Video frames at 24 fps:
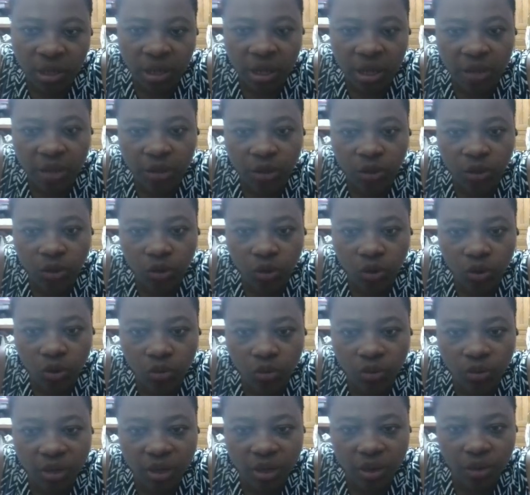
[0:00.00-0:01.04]
And so
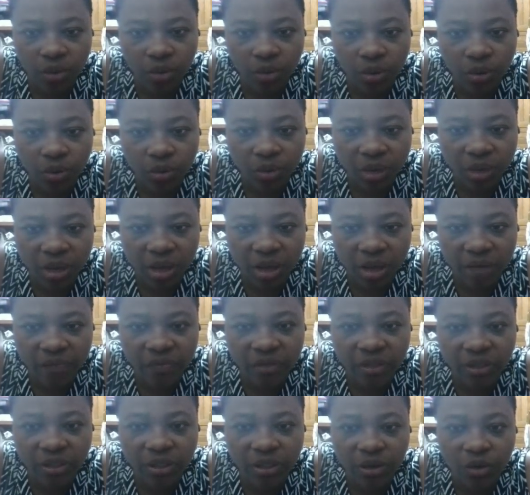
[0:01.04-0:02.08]
now what we have
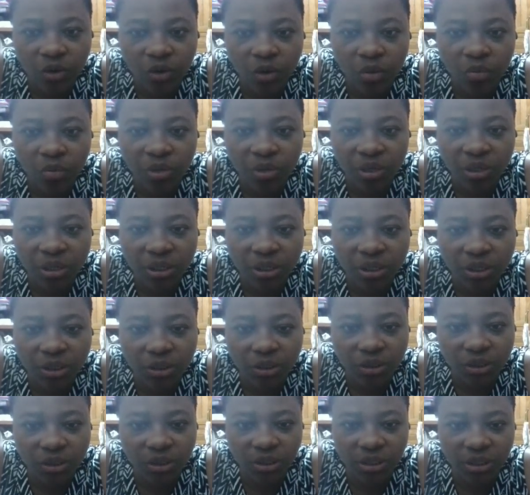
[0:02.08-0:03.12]
is a completely
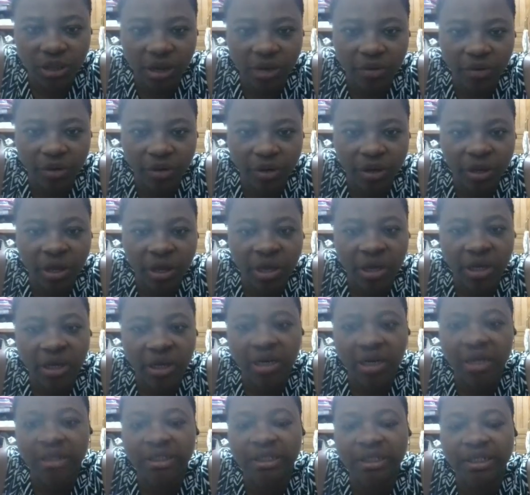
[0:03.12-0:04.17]
sorted array
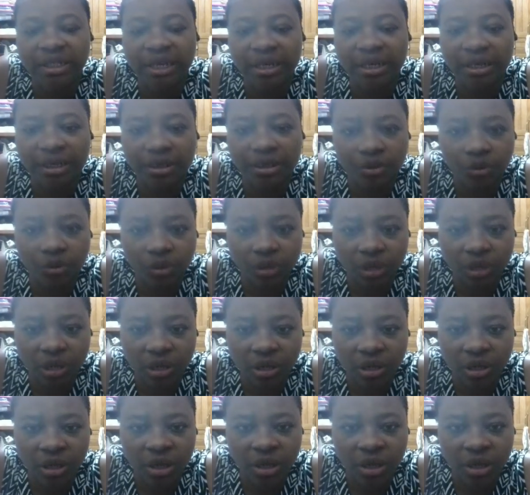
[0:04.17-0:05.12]
in ascending order.